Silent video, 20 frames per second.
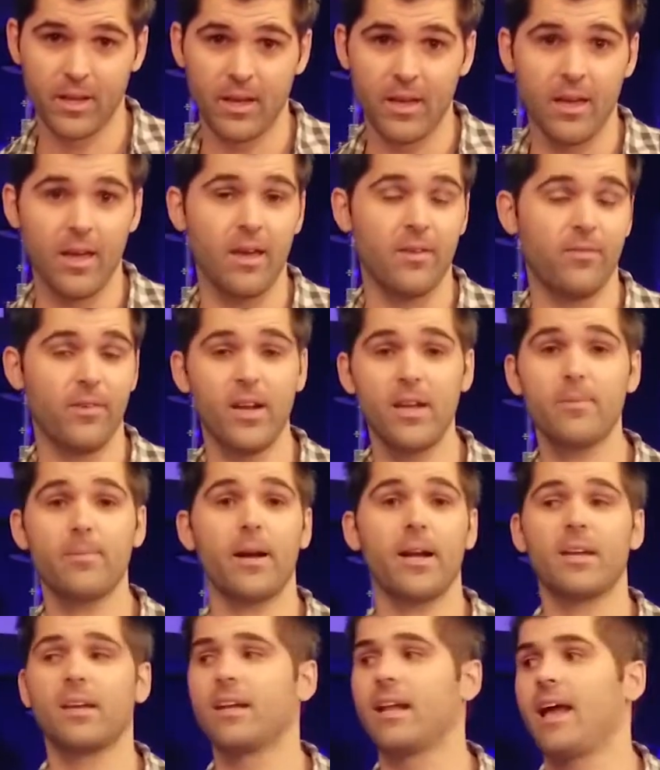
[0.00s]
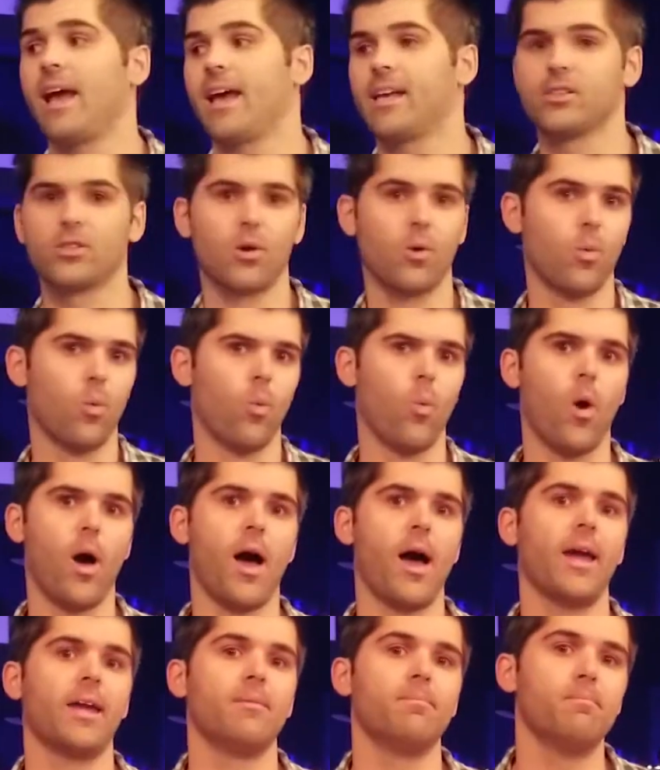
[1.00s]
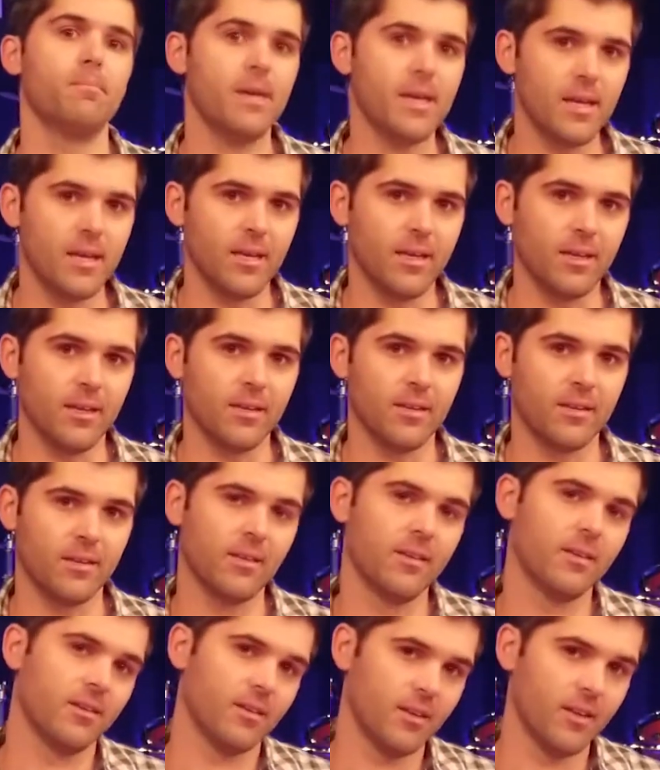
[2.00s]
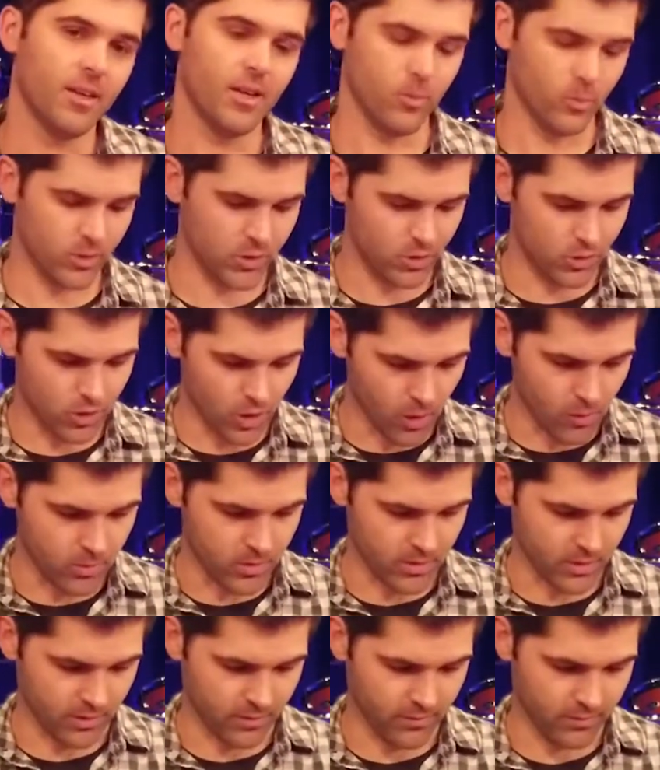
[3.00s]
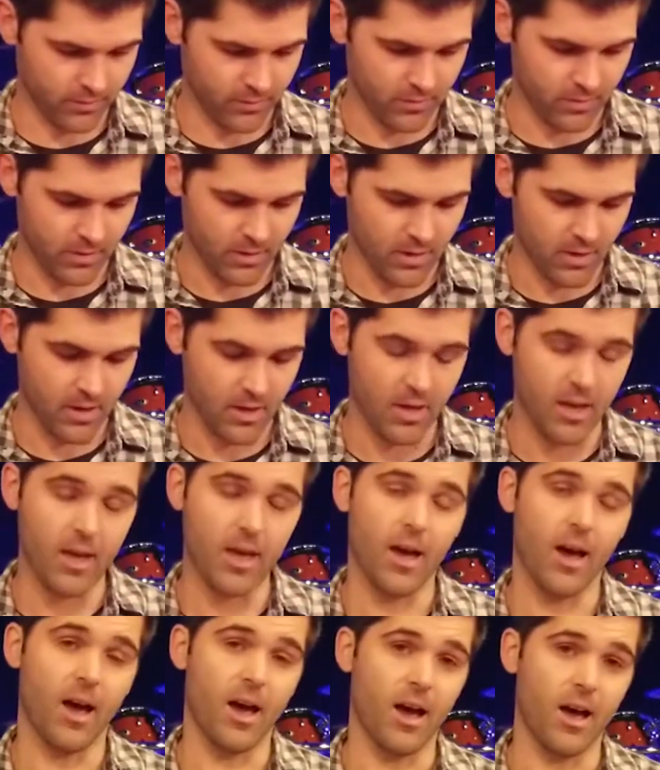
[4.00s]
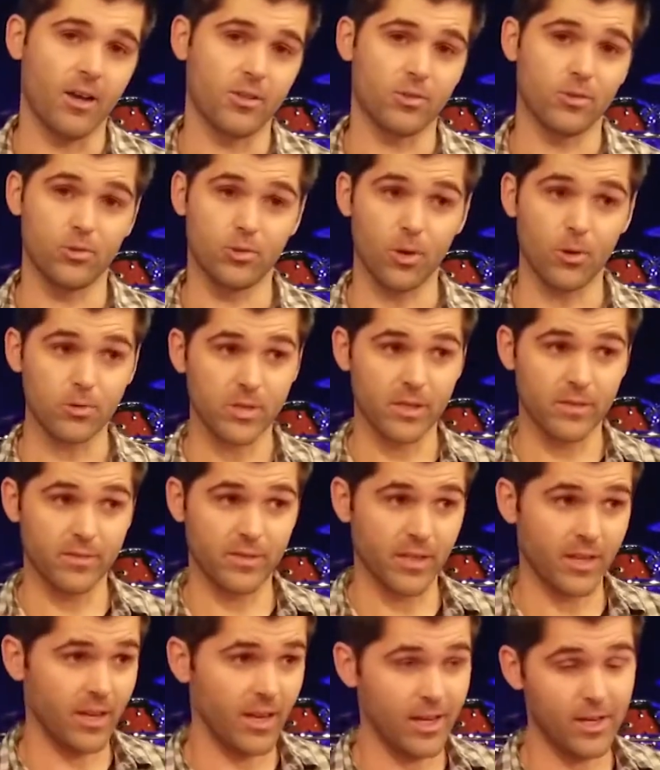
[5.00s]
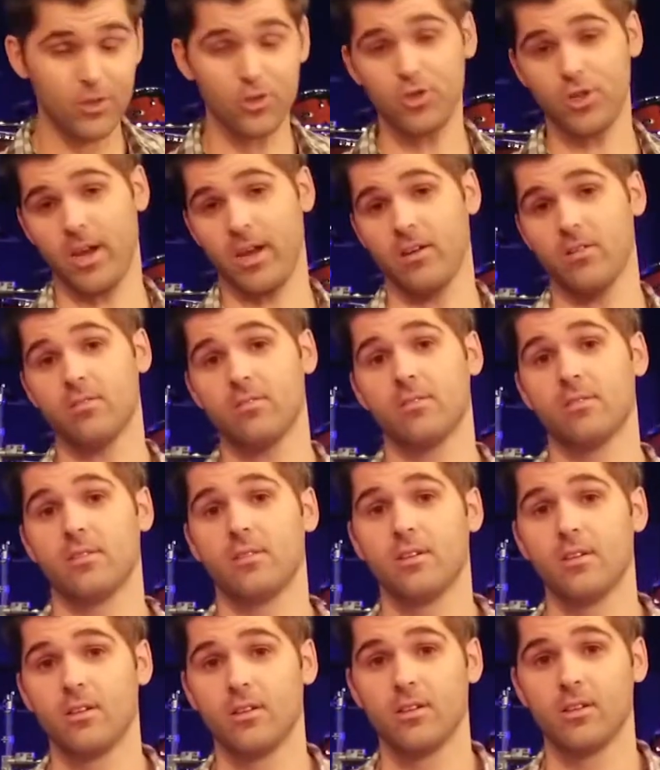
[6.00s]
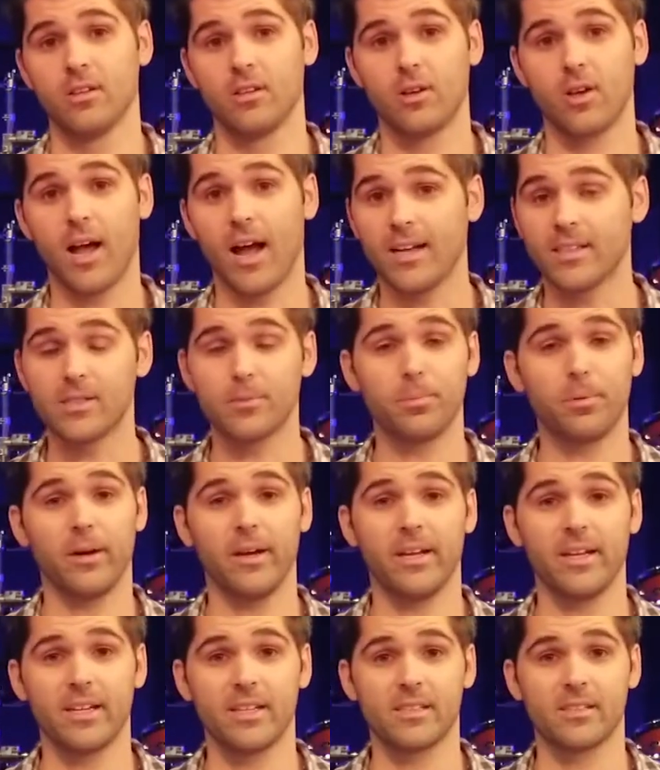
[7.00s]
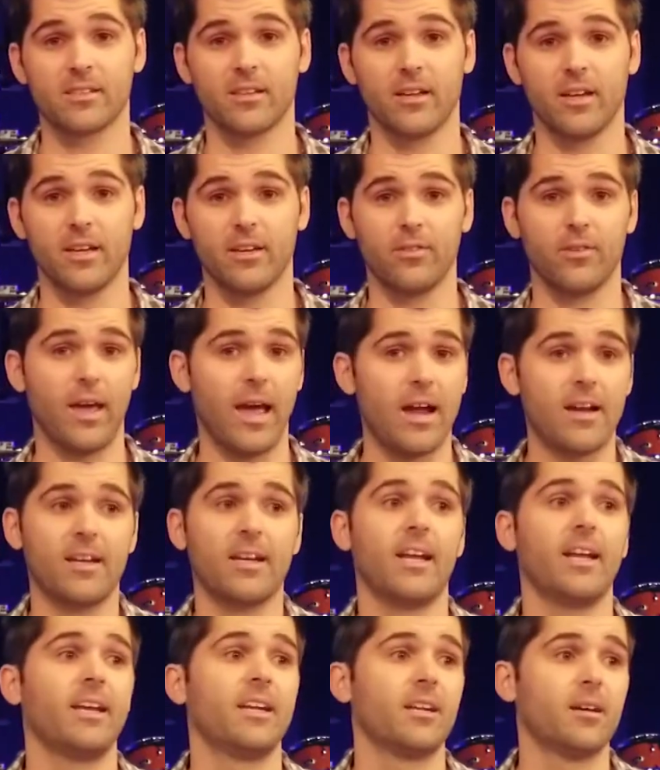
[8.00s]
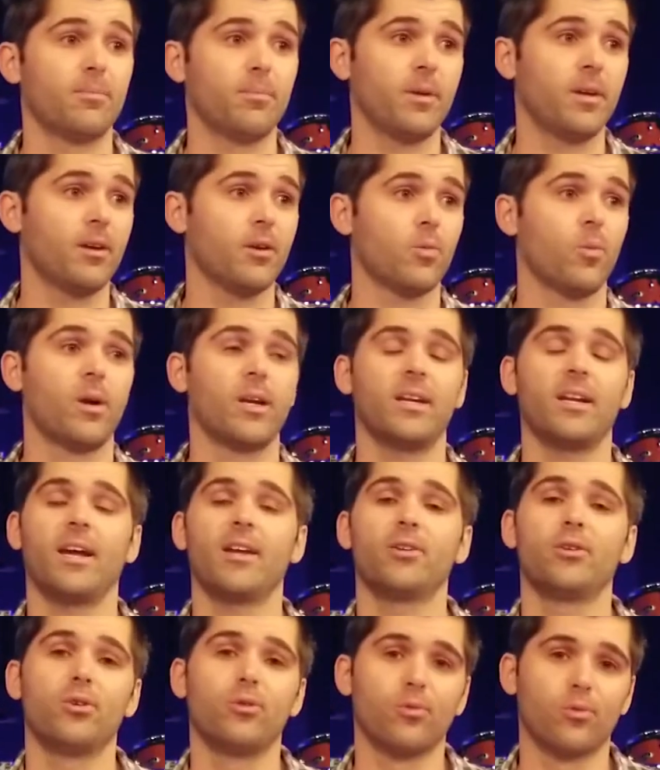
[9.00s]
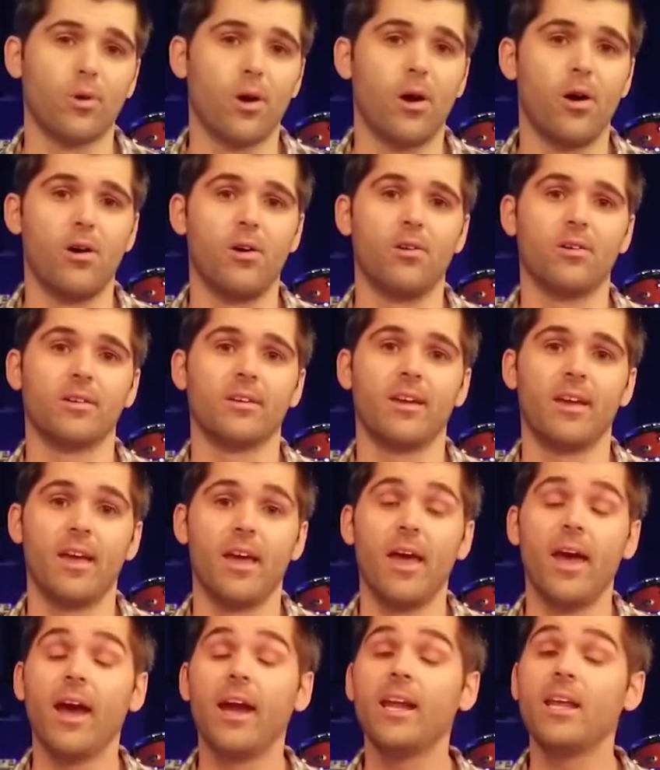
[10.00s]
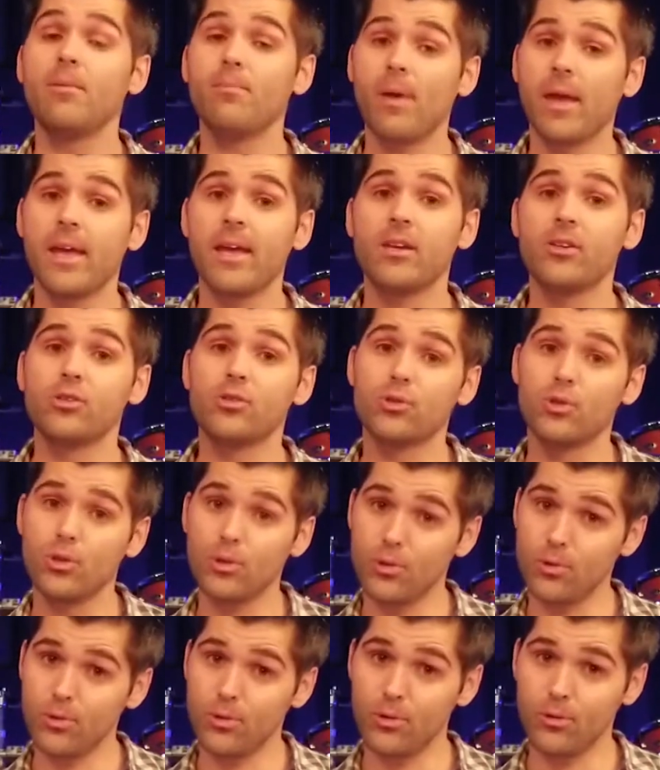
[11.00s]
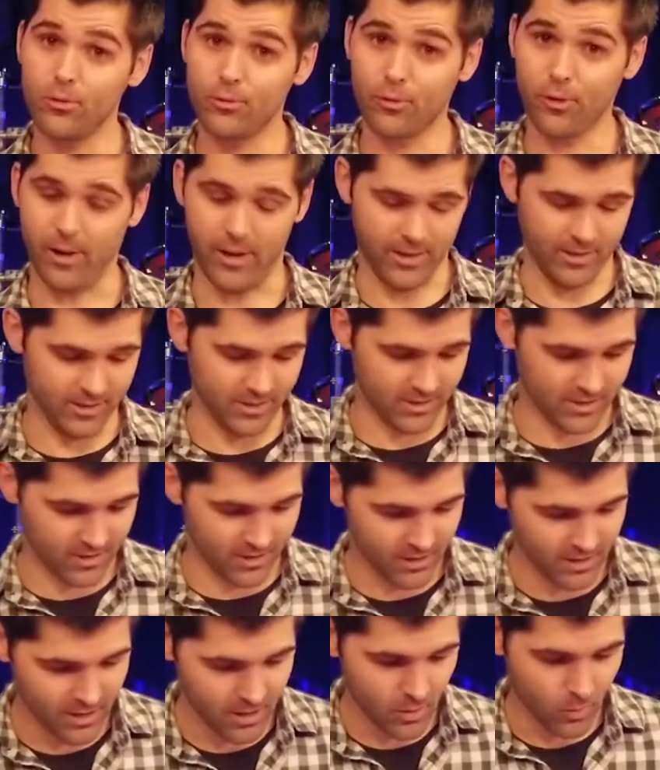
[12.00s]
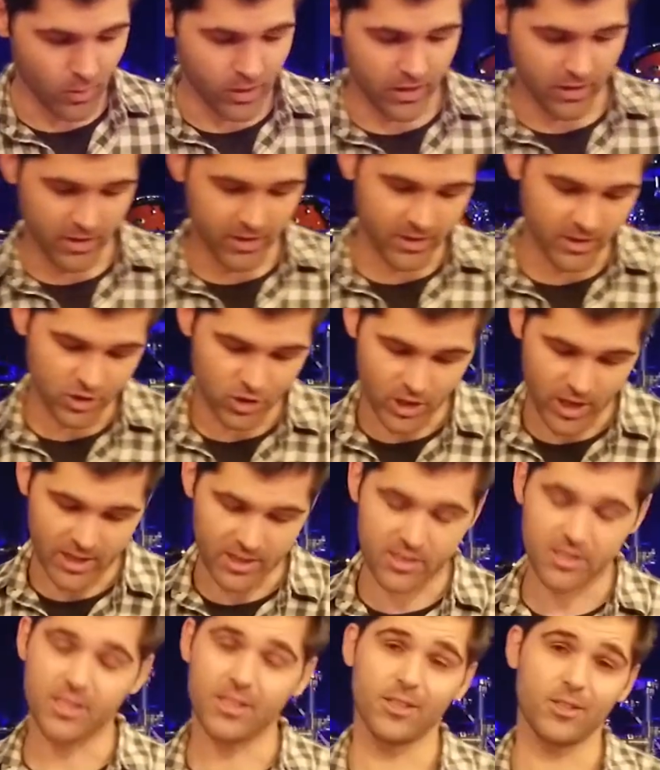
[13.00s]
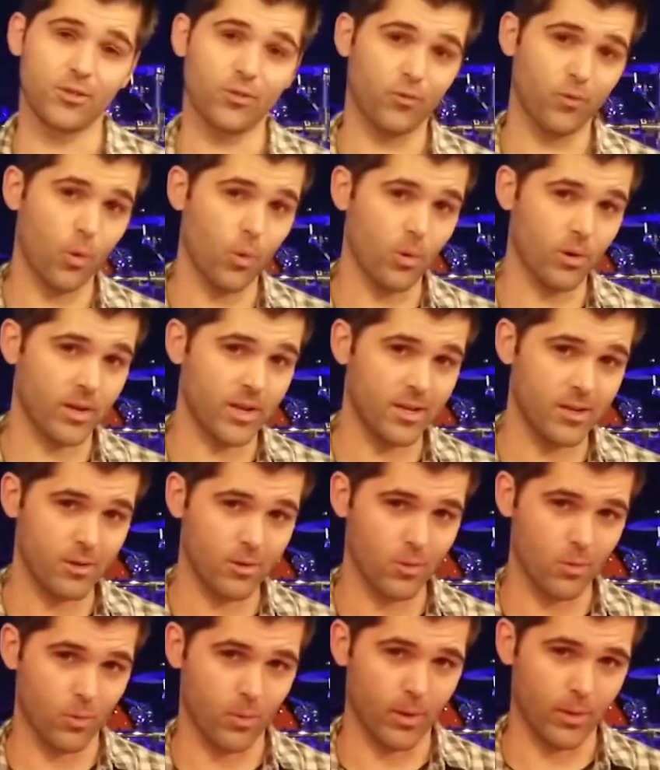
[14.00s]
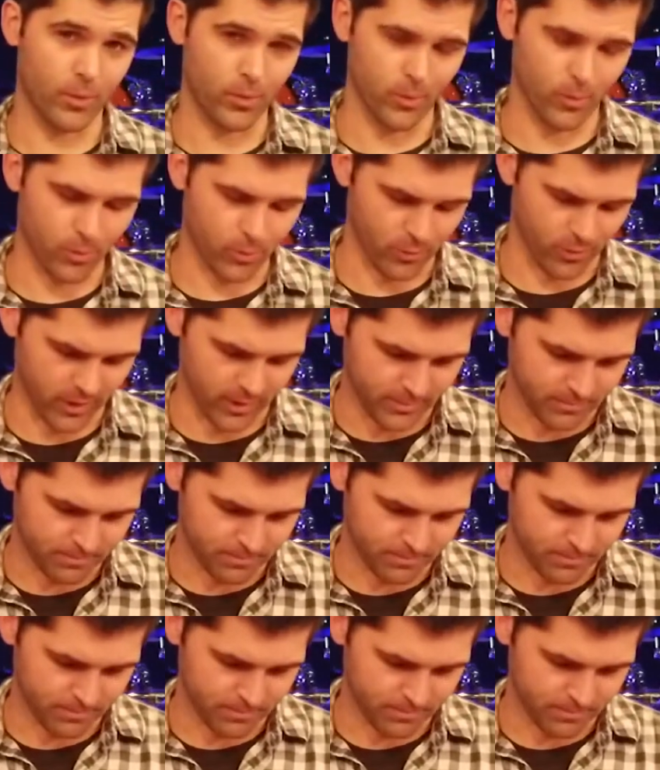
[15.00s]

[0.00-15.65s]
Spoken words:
If anybody could ask, why me? It was Joseph. So Joseph's in jail, contemplating his life. How did I end up here? What did I do wrong? And he makes two new friends. We are in Genesis 40, 1 through 3.